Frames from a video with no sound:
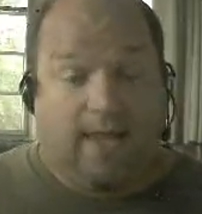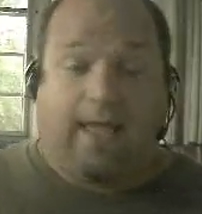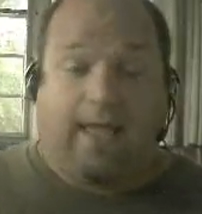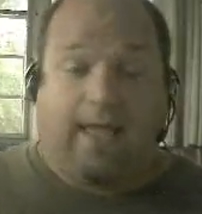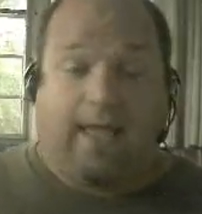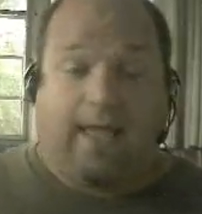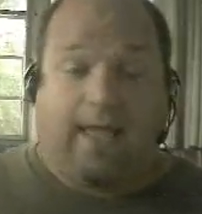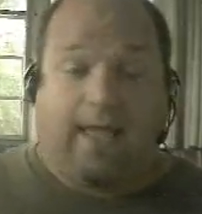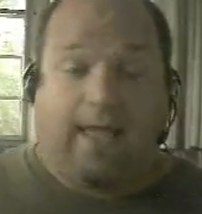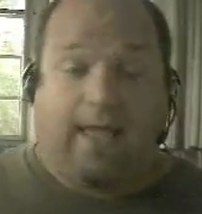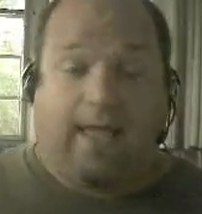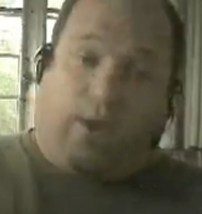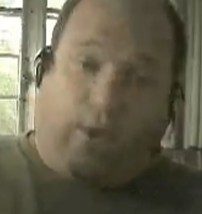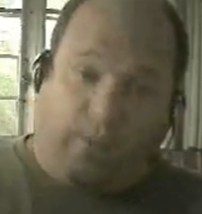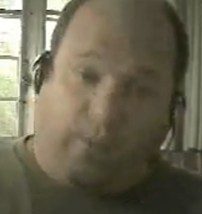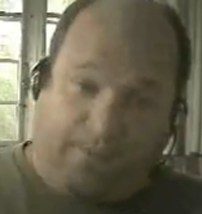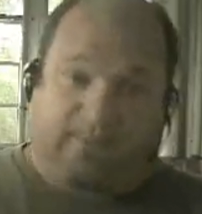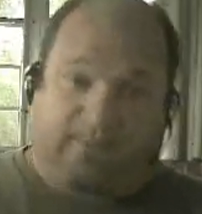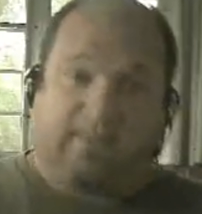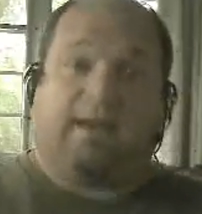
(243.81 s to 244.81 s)
I'm kind of
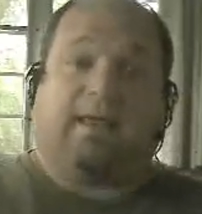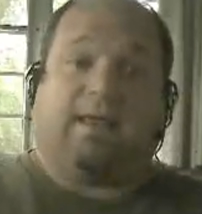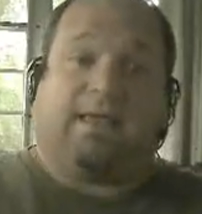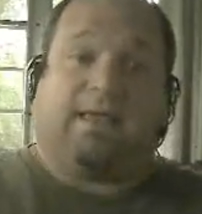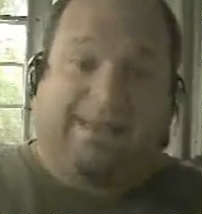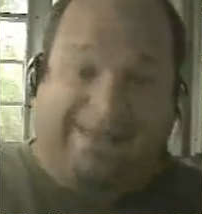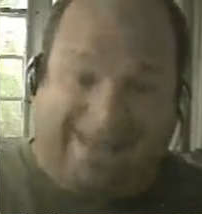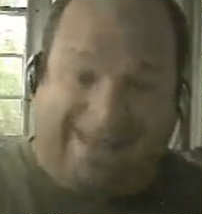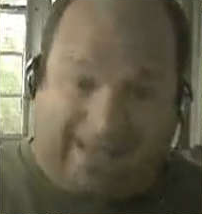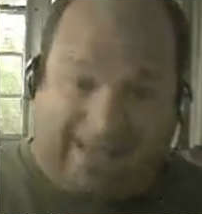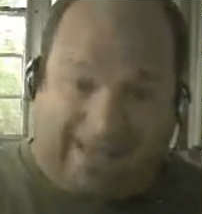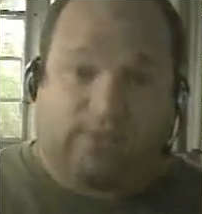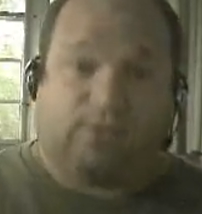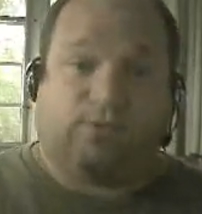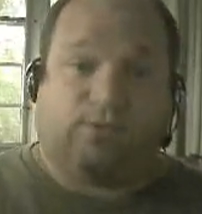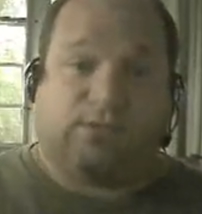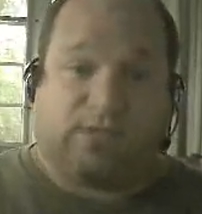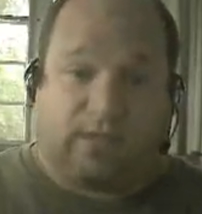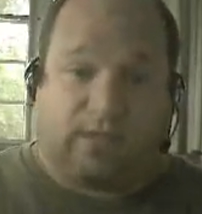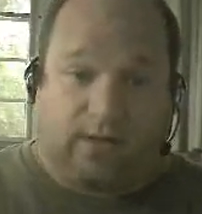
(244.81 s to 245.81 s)
hoping that it
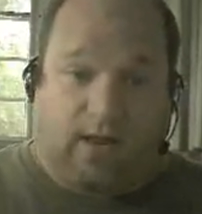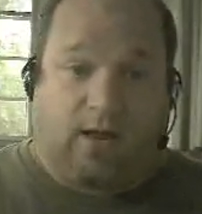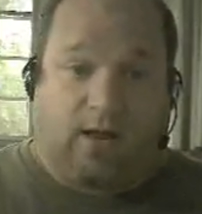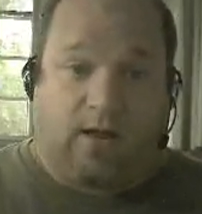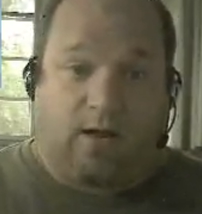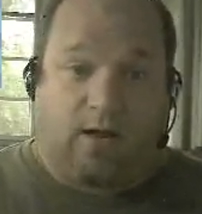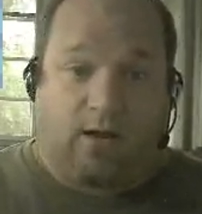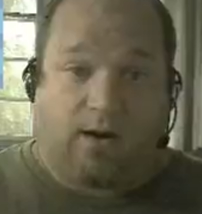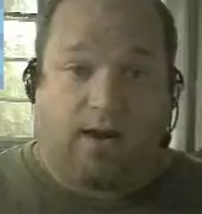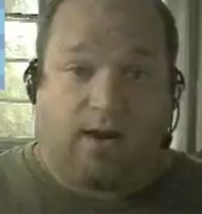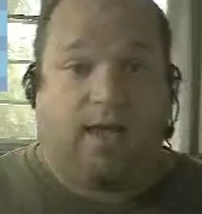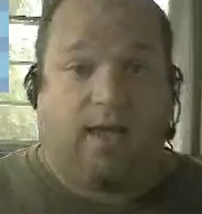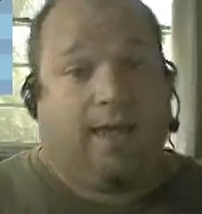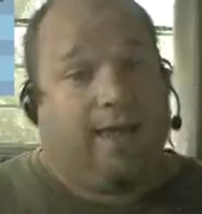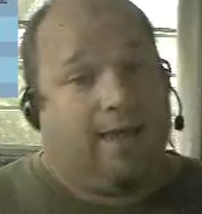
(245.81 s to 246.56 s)
continues along,